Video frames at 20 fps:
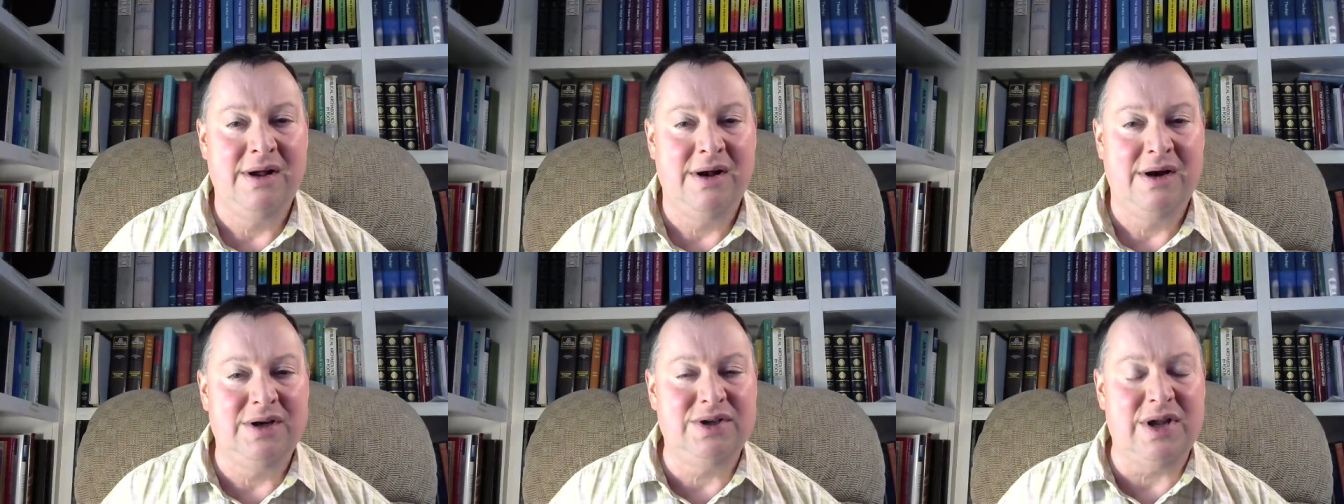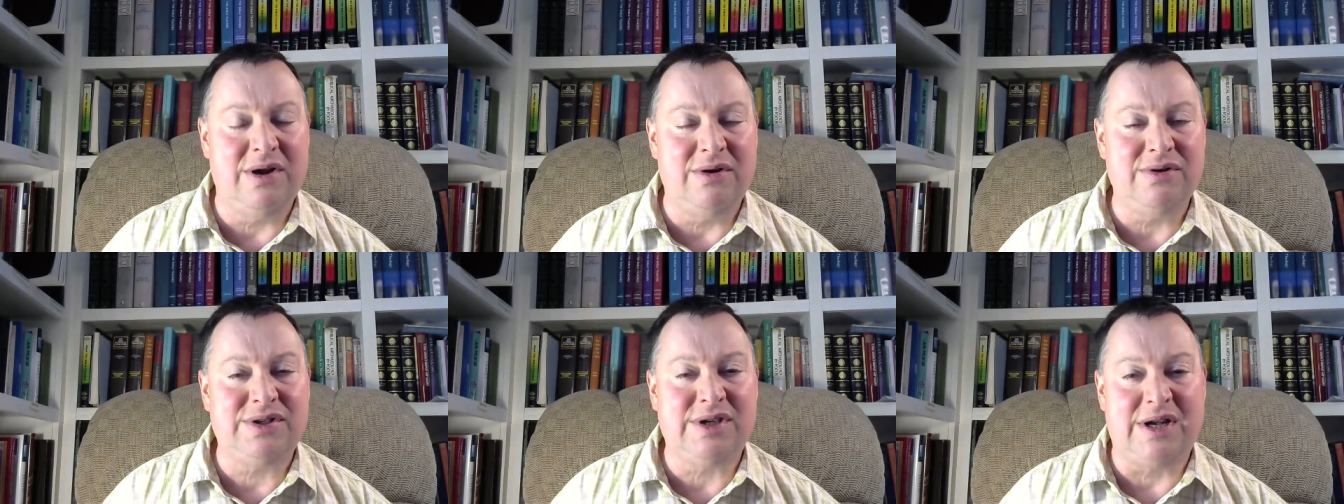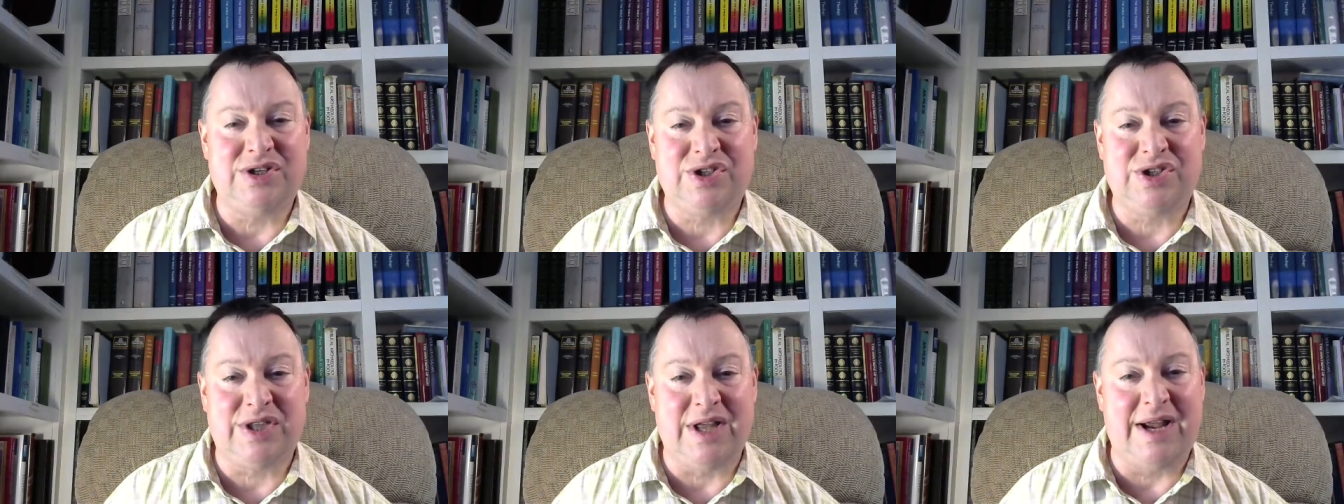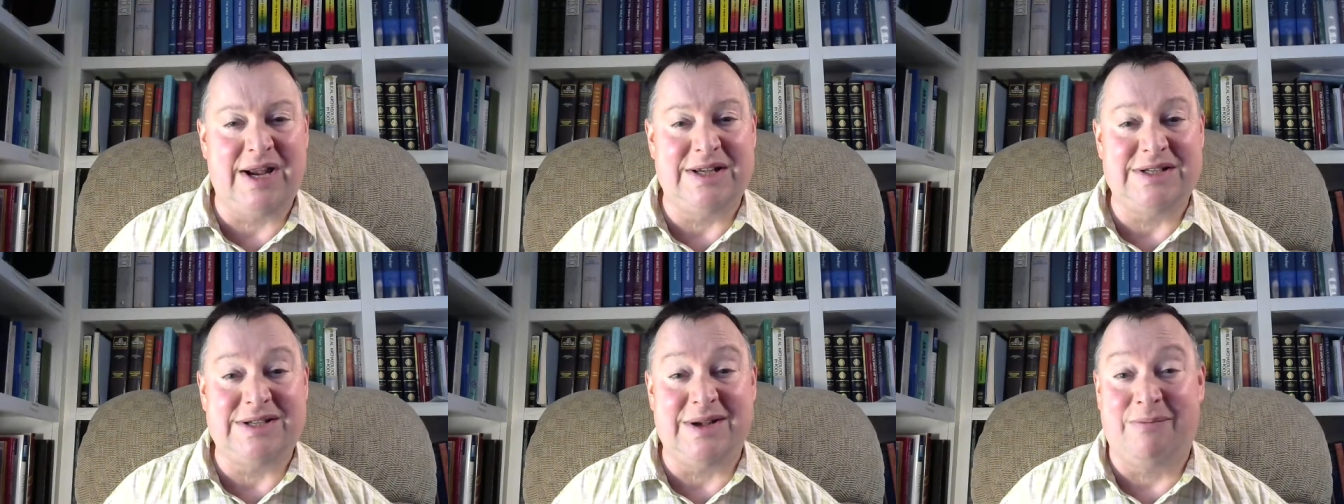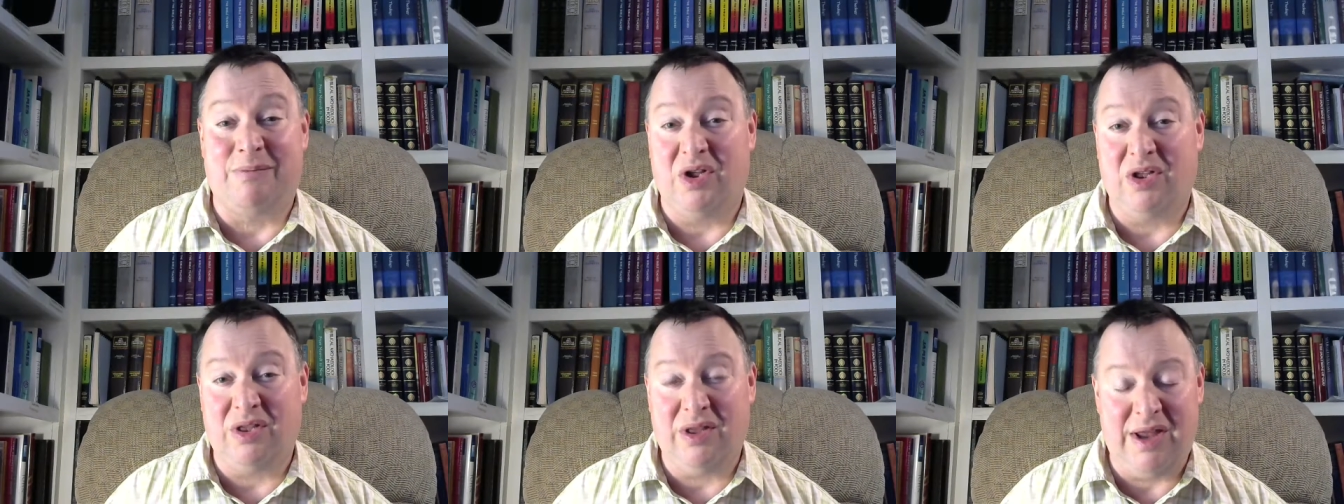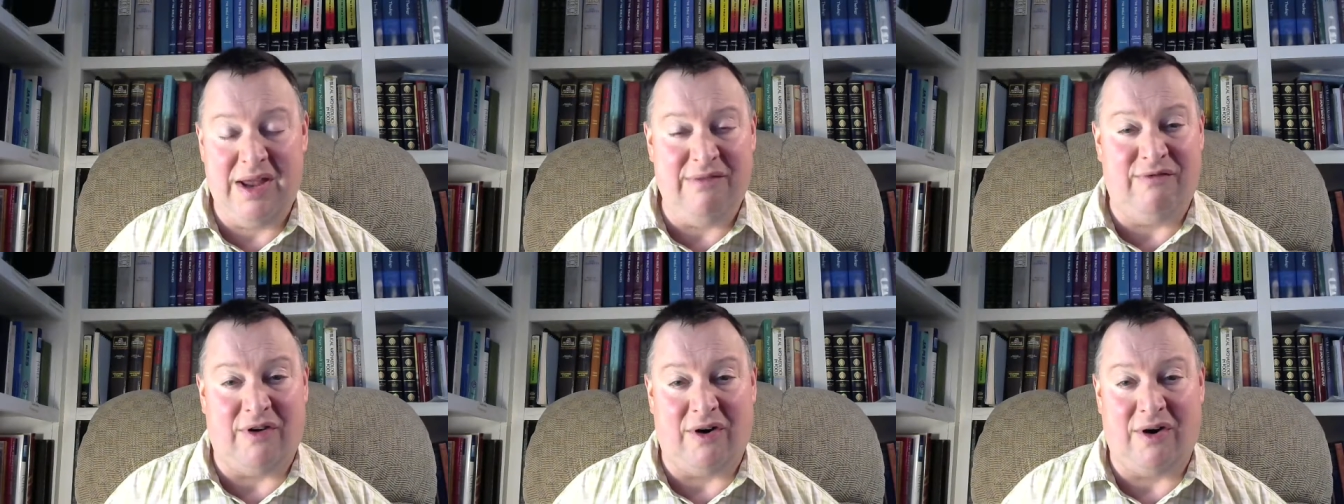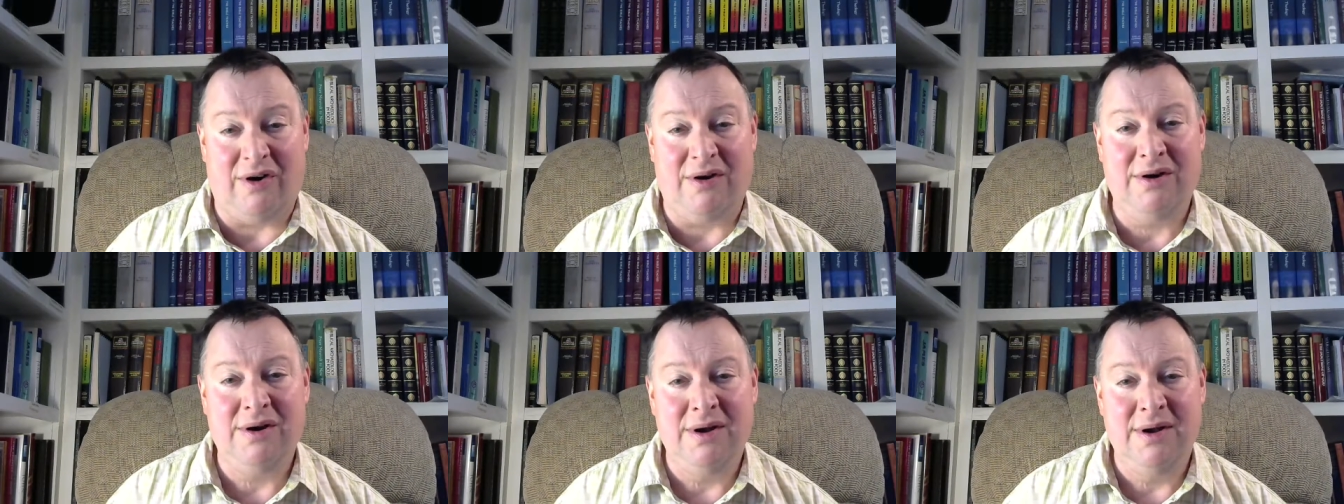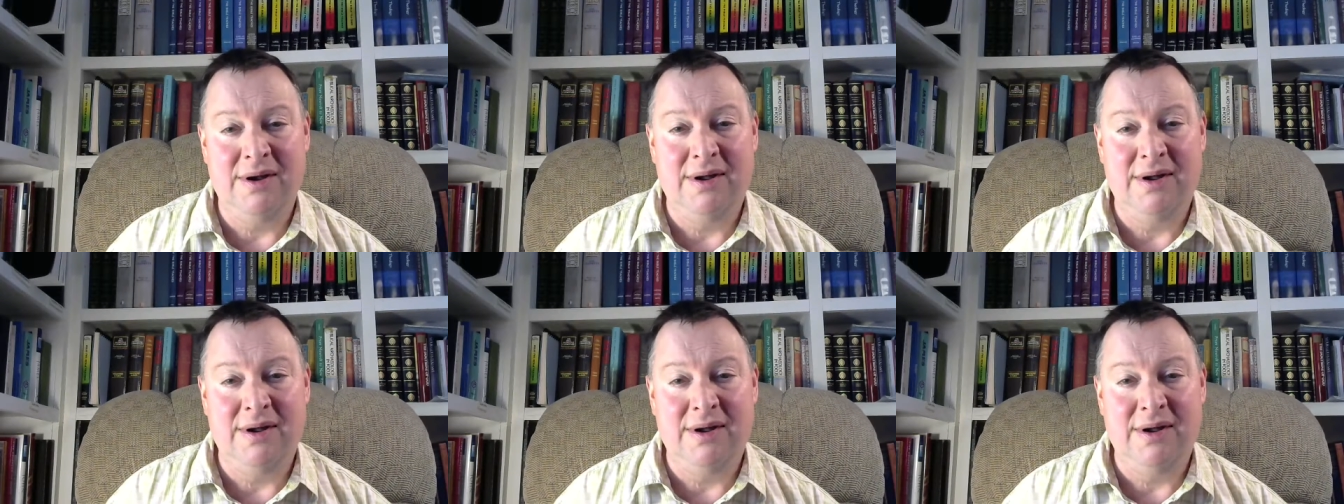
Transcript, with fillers: There's no such thing as a believer